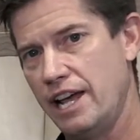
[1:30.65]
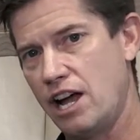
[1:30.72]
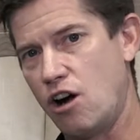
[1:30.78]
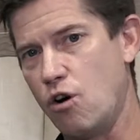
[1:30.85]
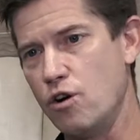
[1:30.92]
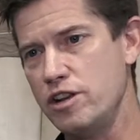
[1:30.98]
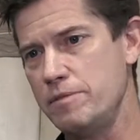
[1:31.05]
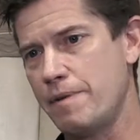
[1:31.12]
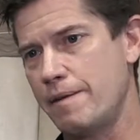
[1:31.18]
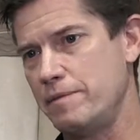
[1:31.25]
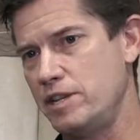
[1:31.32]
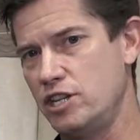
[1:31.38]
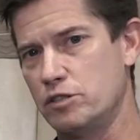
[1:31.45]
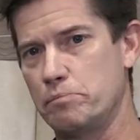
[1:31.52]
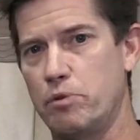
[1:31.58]
Or you might
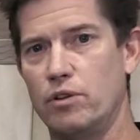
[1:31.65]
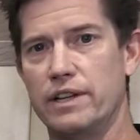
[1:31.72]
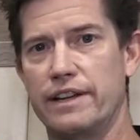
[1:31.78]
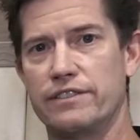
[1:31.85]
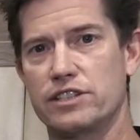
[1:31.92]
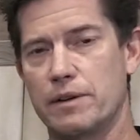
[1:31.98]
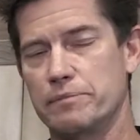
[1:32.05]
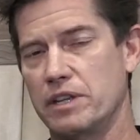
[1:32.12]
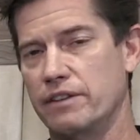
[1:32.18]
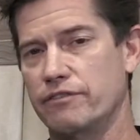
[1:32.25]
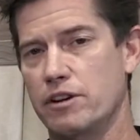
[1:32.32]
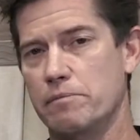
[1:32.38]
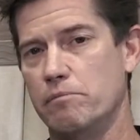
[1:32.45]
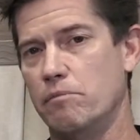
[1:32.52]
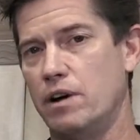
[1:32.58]
be just pulling something
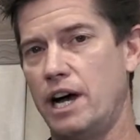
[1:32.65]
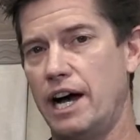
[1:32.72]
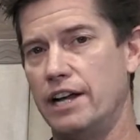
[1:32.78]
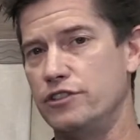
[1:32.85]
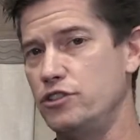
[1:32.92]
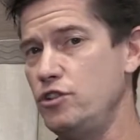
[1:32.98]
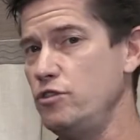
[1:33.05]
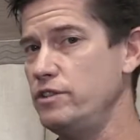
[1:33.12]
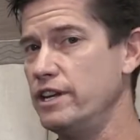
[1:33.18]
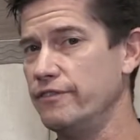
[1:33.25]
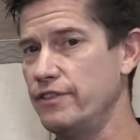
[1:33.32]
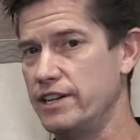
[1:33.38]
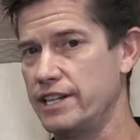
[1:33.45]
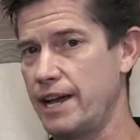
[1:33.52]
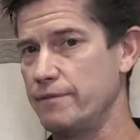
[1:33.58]
from two
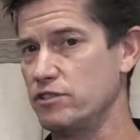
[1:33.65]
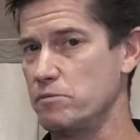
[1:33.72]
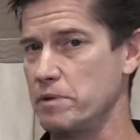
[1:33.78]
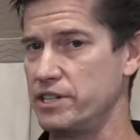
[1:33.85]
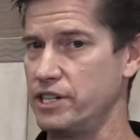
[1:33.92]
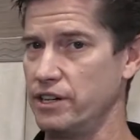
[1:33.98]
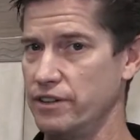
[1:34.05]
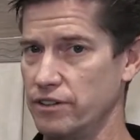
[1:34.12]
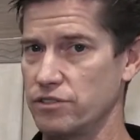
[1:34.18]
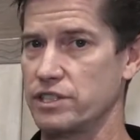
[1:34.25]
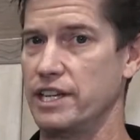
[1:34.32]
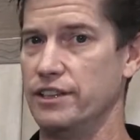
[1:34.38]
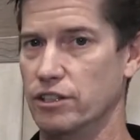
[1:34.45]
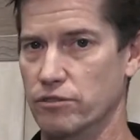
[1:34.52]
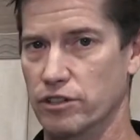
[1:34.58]
different types of materials
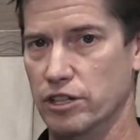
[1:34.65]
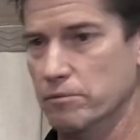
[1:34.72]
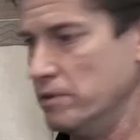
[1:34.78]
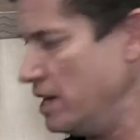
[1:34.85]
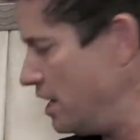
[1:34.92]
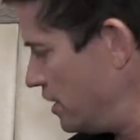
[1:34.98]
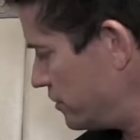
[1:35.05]
in the room.